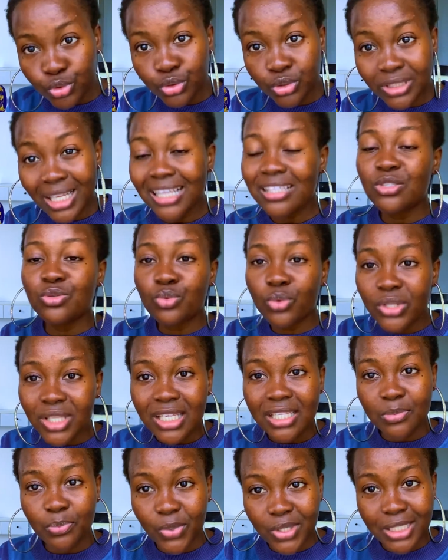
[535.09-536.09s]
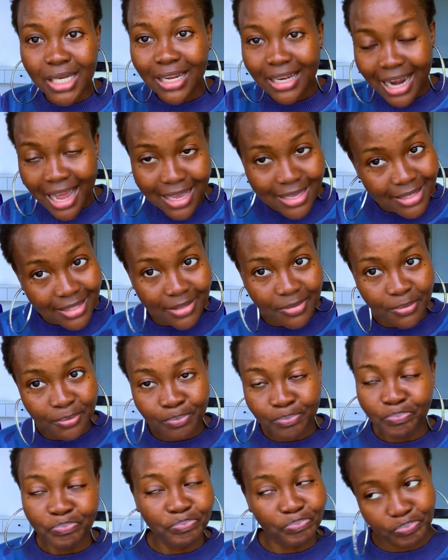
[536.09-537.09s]
That is what they specialize
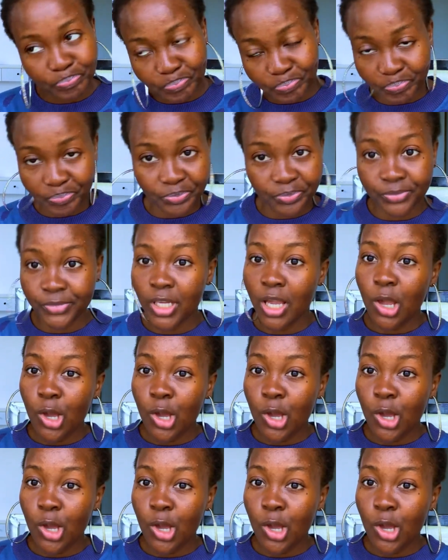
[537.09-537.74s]
in.